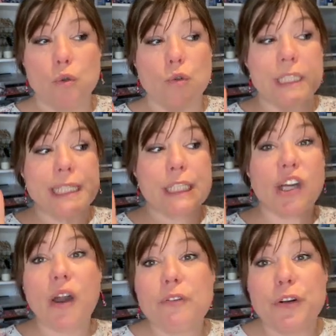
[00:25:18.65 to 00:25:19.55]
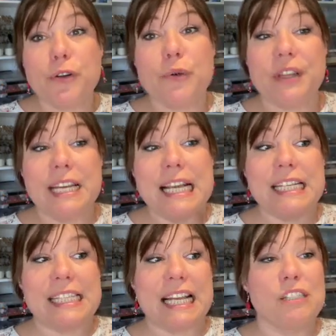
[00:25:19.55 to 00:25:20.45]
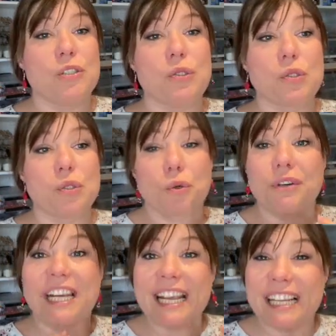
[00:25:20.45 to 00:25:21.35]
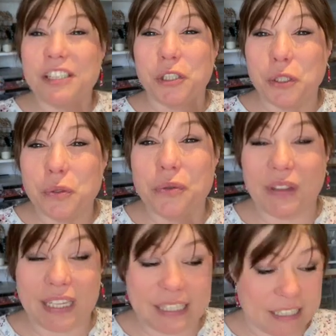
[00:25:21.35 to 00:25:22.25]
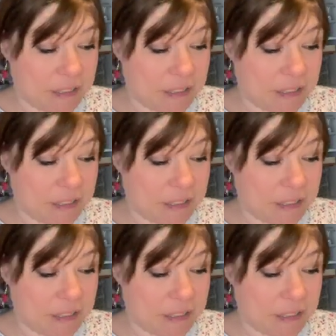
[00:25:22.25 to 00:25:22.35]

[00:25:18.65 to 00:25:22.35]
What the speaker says: to discover new things, and to create new things.